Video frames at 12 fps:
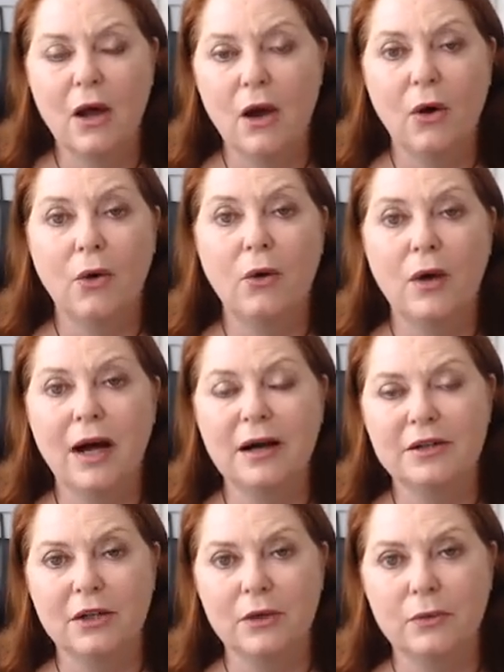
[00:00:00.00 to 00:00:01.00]
Or,
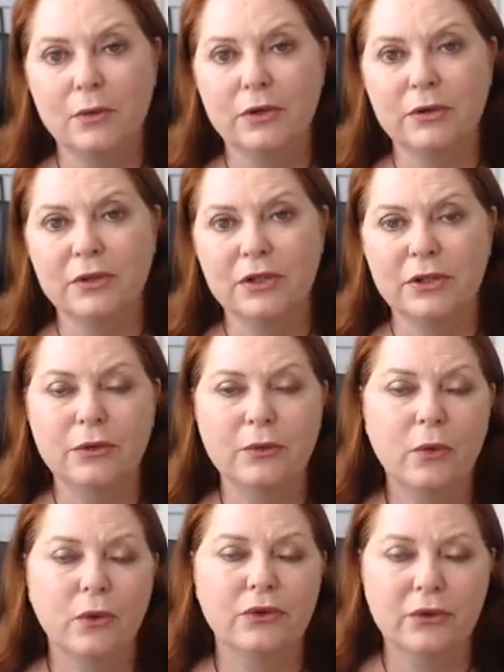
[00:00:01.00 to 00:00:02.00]
will you
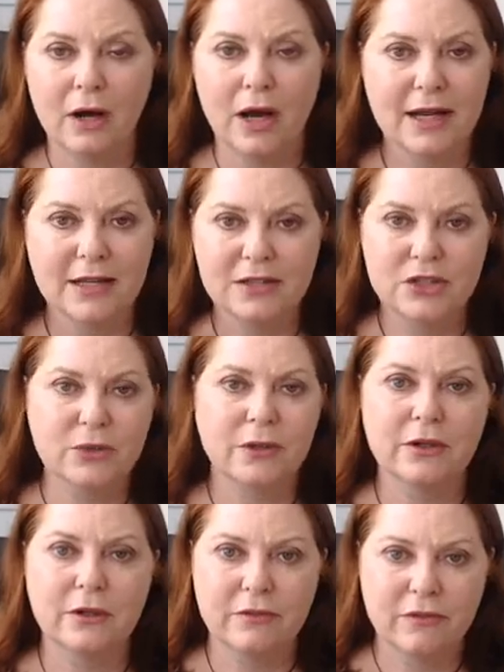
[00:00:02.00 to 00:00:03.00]
authorize $200,